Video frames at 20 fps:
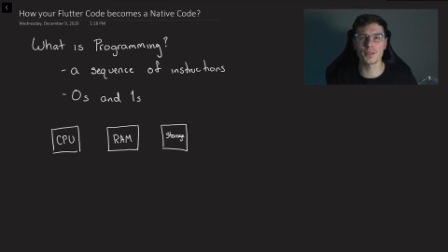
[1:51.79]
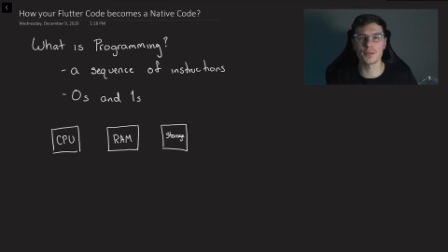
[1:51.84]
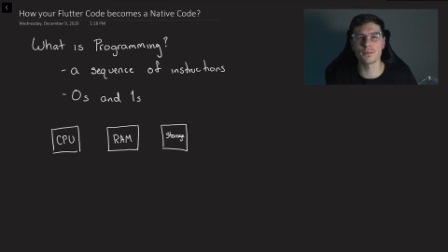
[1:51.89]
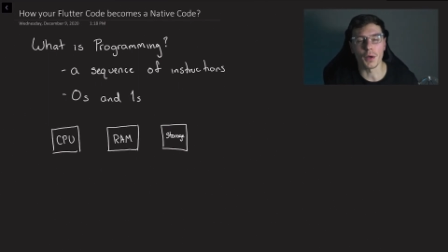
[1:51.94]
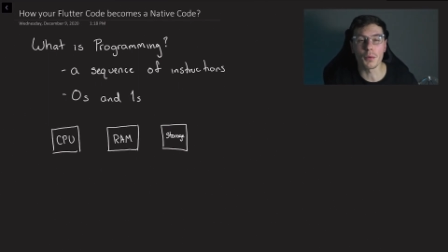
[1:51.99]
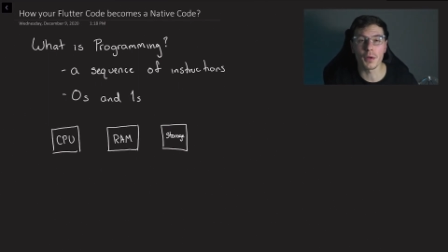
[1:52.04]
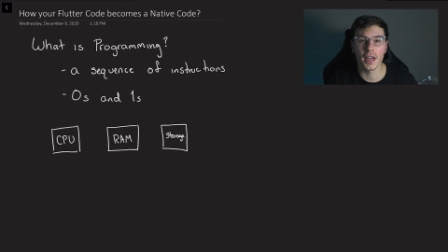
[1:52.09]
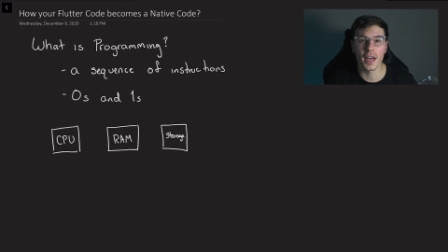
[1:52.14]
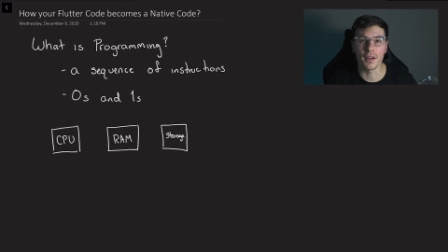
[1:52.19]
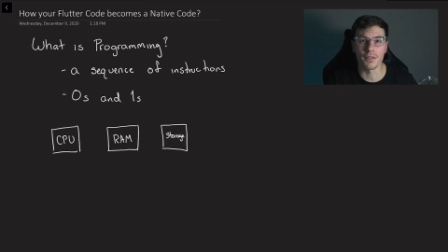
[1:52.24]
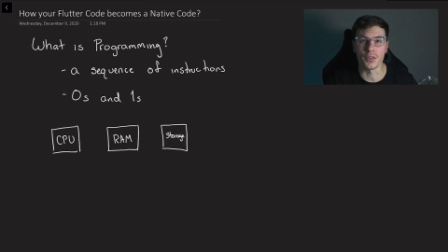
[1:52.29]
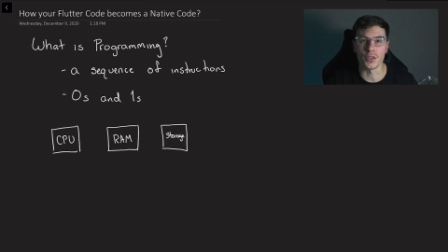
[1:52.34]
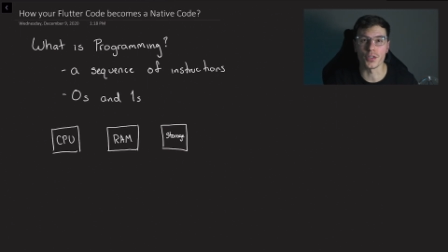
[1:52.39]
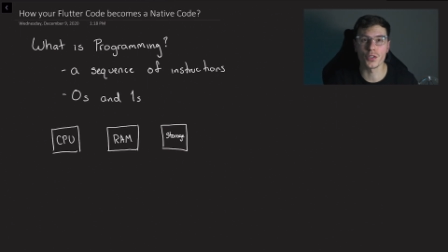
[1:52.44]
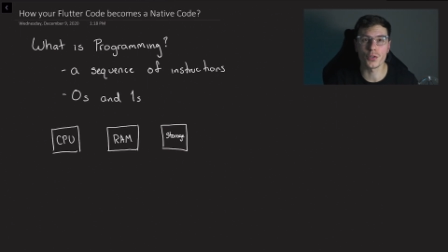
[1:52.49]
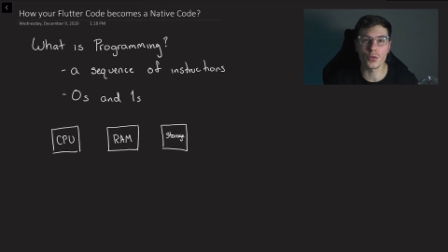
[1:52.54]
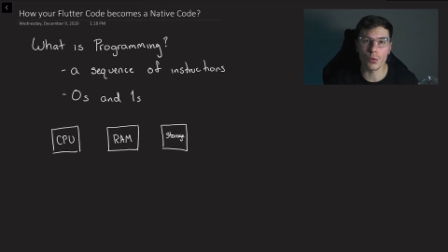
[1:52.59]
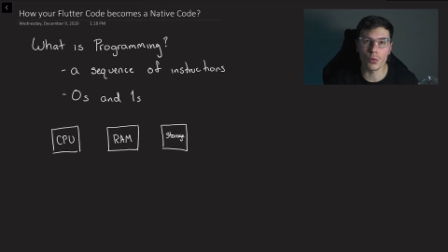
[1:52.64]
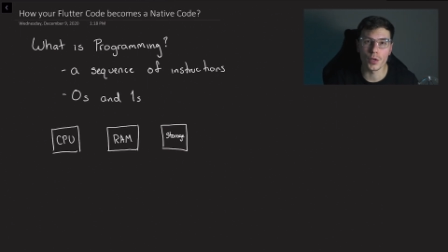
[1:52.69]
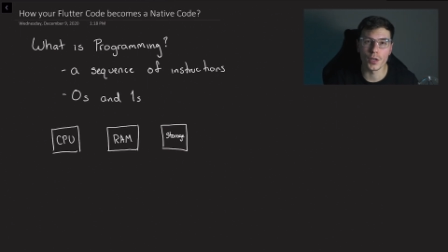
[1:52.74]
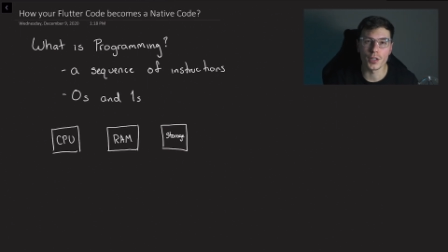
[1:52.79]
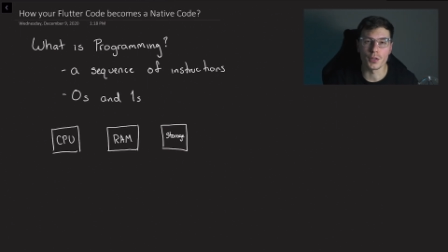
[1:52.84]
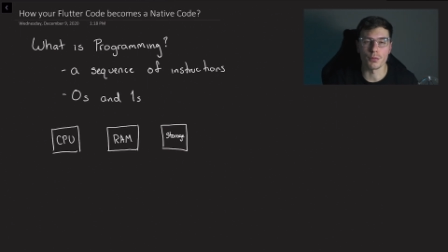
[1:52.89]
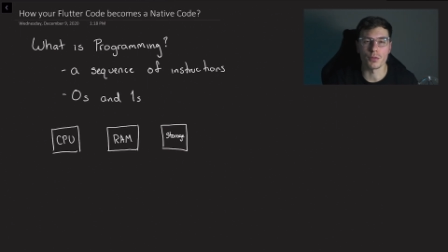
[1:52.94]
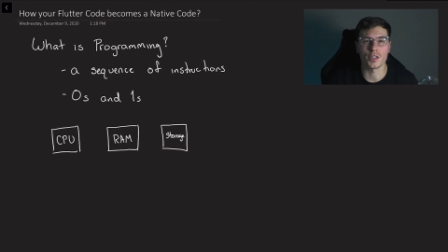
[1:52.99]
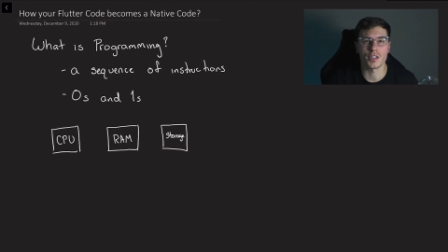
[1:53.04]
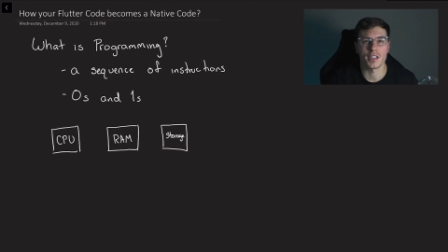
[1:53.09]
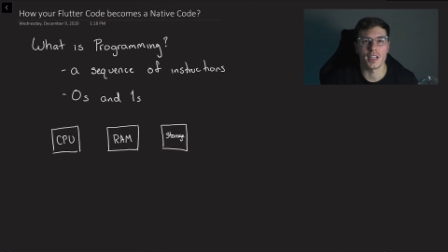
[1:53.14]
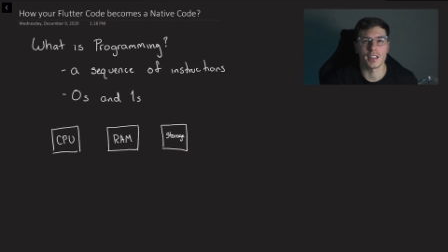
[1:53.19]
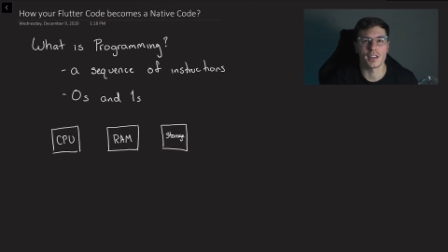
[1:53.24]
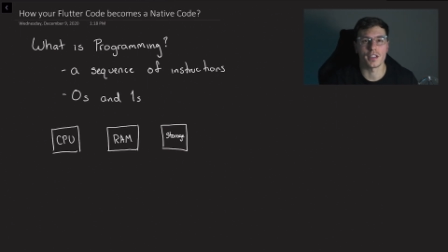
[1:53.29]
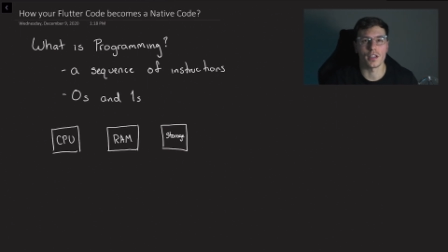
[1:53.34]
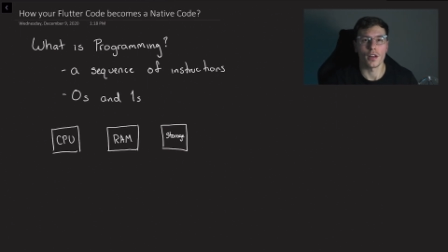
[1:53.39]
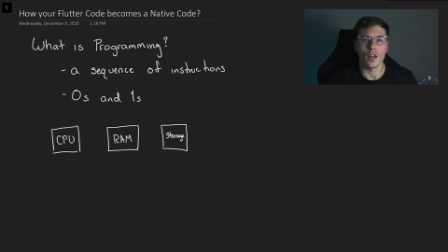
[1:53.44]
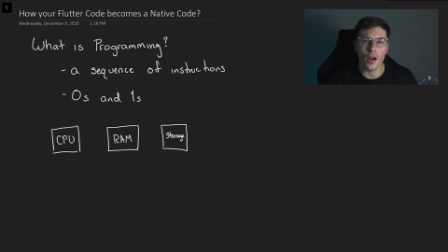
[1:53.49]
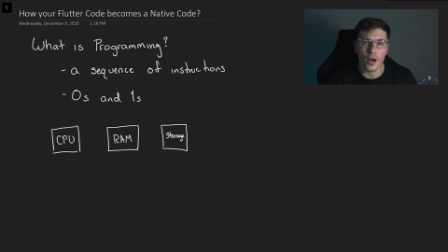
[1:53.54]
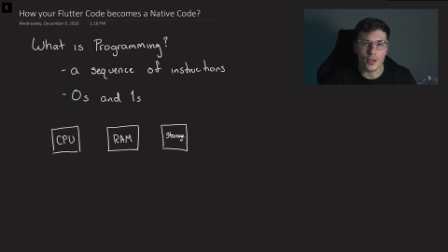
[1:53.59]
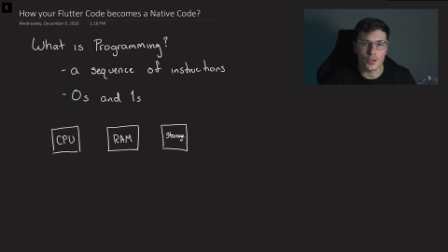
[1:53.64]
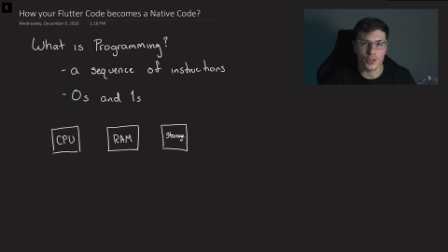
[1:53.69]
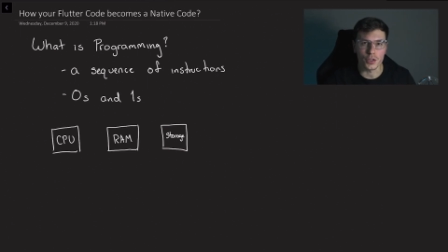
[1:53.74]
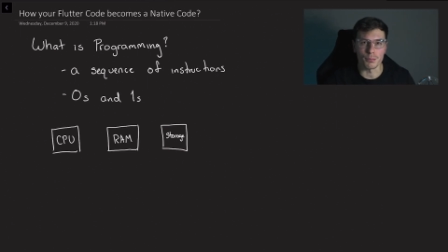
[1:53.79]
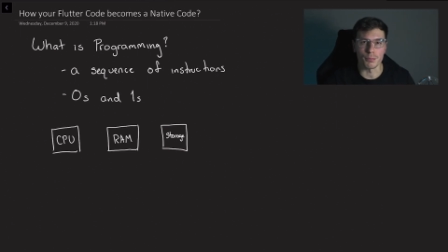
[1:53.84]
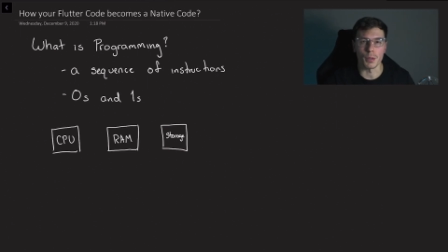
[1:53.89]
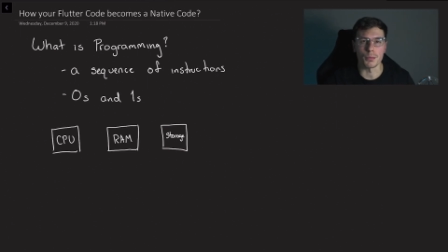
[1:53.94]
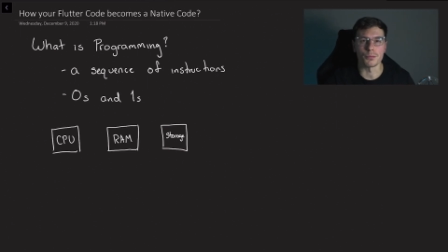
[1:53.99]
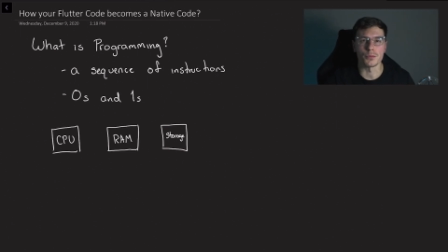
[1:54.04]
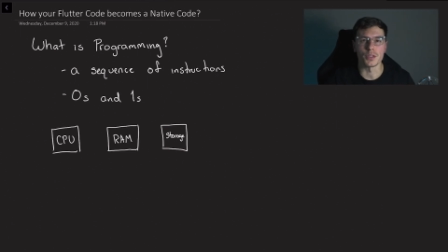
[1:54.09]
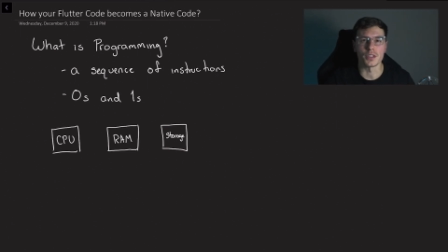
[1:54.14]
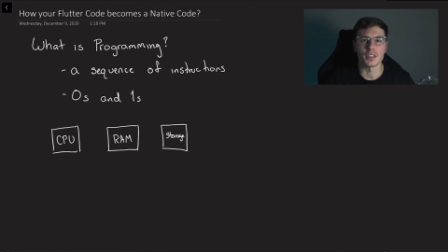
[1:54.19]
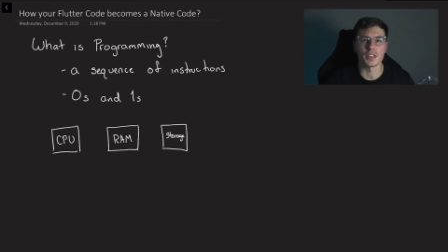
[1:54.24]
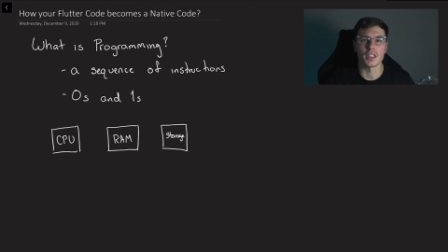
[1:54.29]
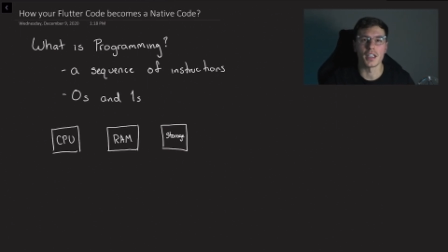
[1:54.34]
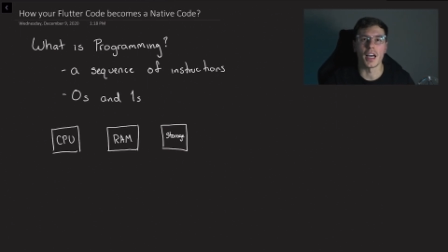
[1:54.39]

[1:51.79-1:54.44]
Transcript: Then we have the storage, which is like the long-term memory.